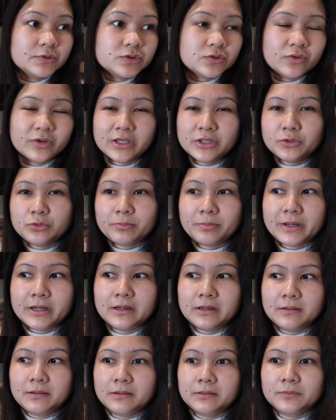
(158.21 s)
So yan yung
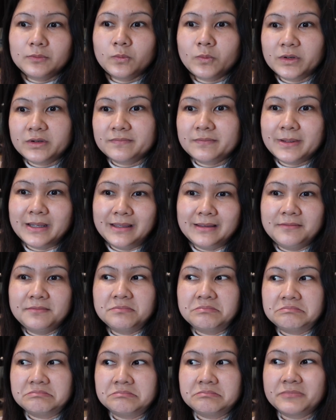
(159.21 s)
parang one of my
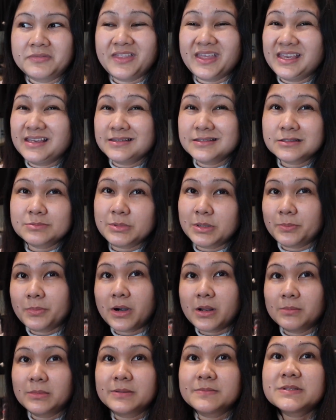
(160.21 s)

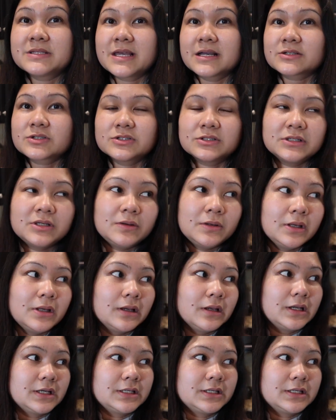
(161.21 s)
problems actually.